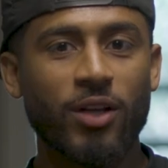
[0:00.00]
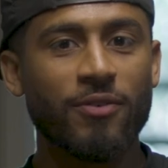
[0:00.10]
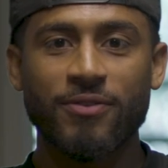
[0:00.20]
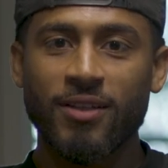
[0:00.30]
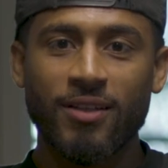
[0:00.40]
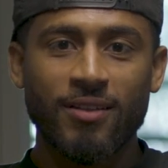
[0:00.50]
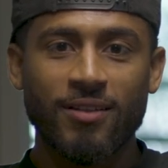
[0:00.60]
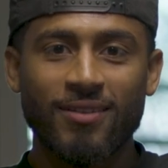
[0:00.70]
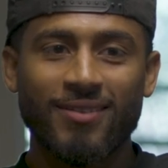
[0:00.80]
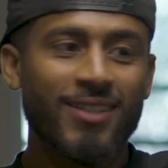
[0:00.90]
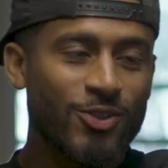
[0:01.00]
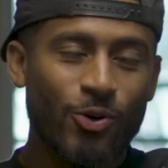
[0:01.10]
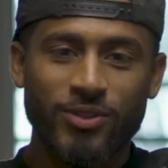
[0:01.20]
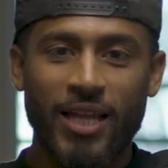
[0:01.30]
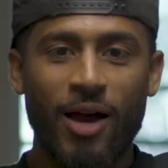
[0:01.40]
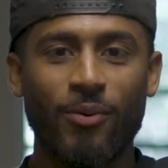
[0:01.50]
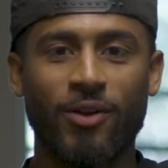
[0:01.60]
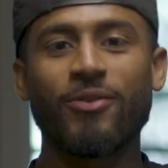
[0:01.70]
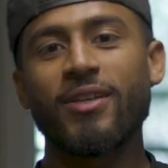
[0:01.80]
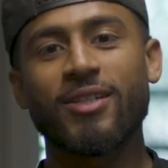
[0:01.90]
if this goes that way,
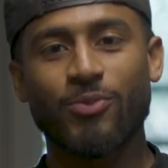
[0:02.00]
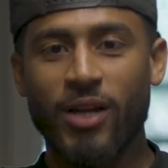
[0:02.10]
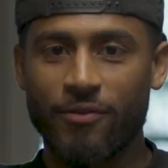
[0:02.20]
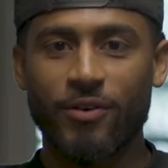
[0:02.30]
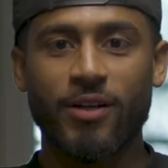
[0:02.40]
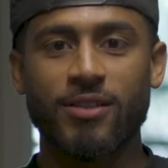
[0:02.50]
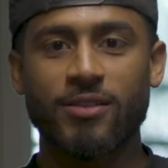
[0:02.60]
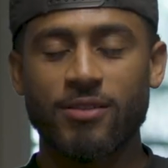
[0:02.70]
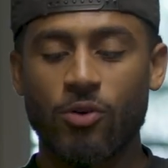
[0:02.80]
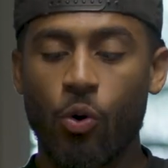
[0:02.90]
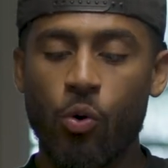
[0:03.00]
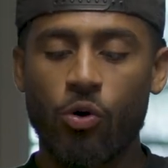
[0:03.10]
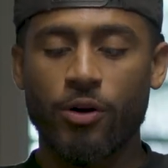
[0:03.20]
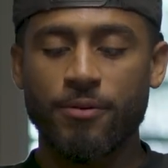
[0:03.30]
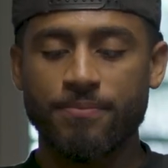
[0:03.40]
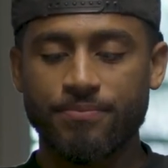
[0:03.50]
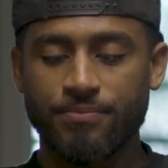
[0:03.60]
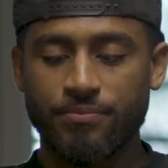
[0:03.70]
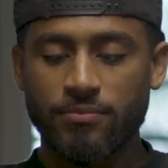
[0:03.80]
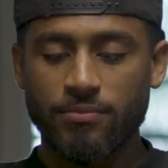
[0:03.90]
or this, whatever it is. Or
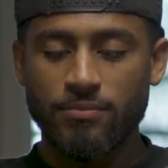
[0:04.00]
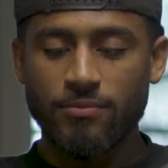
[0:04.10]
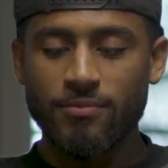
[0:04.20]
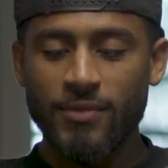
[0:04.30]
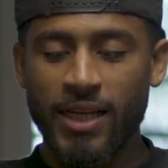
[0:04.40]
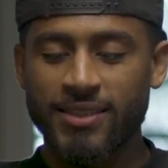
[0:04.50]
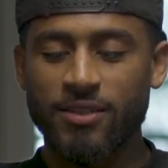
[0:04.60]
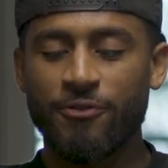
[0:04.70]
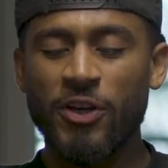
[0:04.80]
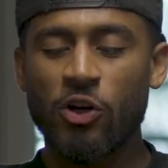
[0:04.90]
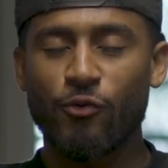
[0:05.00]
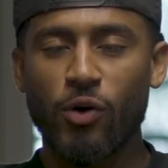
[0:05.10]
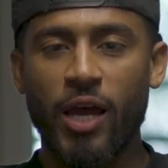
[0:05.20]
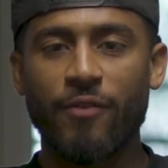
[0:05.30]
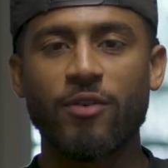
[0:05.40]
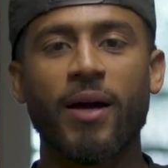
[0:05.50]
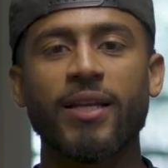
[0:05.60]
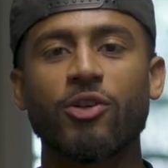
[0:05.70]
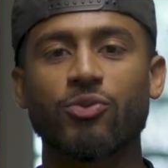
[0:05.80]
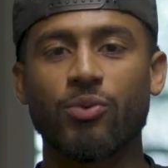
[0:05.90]
it's the fear of what everybody
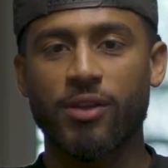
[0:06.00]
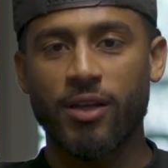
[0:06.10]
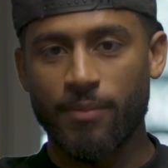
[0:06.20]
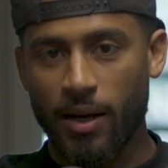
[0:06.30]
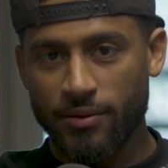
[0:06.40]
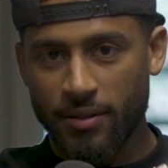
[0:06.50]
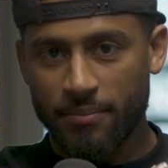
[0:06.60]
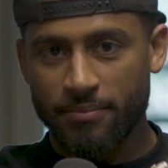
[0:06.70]
else will think about them.